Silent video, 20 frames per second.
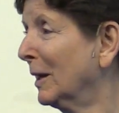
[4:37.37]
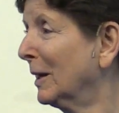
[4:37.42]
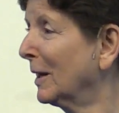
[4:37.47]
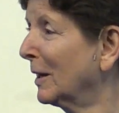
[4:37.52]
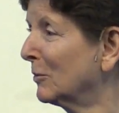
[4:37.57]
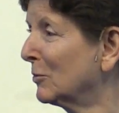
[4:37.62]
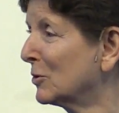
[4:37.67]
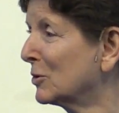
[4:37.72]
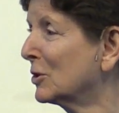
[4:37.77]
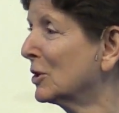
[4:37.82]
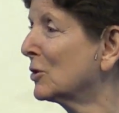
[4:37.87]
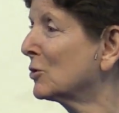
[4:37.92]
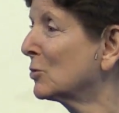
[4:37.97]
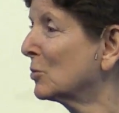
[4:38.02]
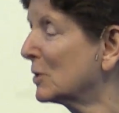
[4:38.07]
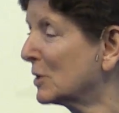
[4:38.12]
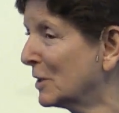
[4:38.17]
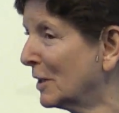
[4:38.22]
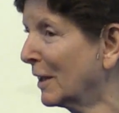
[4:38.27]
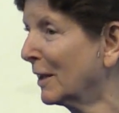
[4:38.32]
and this
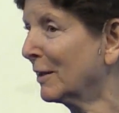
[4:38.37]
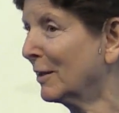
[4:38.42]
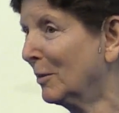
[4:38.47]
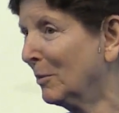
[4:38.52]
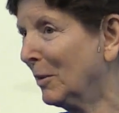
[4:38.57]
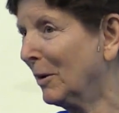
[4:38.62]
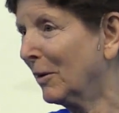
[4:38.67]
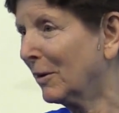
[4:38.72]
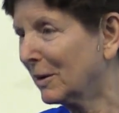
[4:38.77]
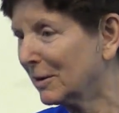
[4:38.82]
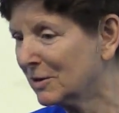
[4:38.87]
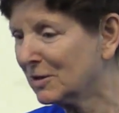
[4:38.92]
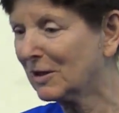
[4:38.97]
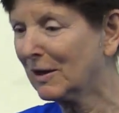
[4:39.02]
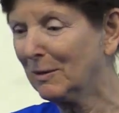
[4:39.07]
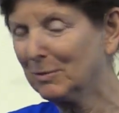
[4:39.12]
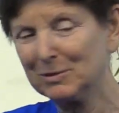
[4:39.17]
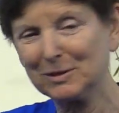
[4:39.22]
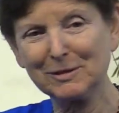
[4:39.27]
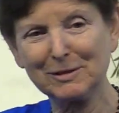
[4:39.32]
was like American
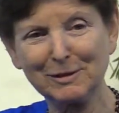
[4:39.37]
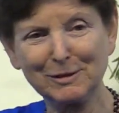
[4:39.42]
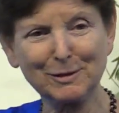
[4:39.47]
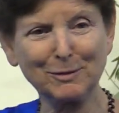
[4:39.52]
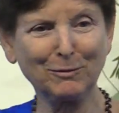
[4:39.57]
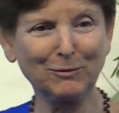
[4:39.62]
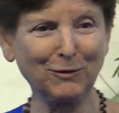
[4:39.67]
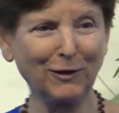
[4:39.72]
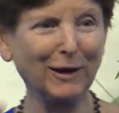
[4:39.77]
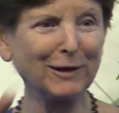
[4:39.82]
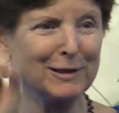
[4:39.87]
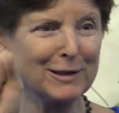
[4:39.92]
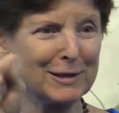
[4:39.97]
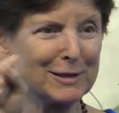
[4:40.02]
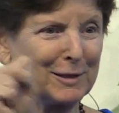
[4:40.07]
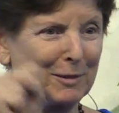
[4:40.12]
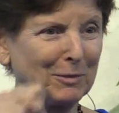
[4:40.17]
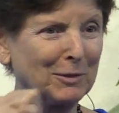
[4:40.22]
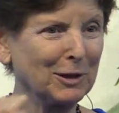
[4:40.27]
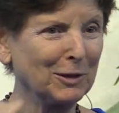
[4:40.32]
skepticism, finding
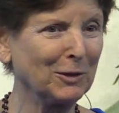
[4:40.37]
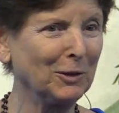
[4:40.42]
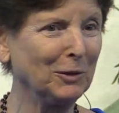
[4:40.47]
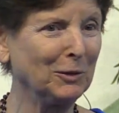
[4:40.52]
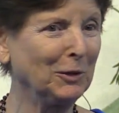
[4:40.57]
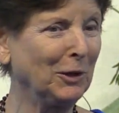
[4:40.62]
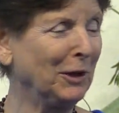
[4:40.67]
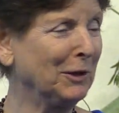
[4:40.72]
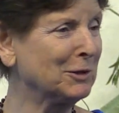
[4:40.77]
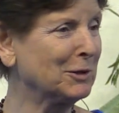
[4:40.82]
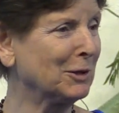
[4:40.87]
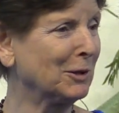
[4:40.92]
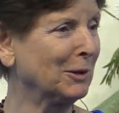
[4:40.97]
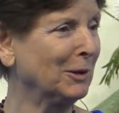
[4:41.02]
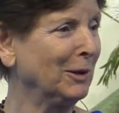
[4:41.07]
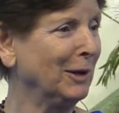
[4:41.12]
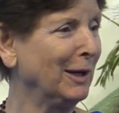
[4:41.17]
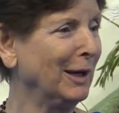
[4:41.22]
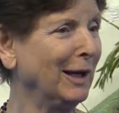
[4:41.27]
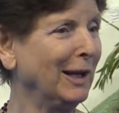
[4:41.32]
something to hold on
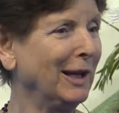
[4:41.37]
to.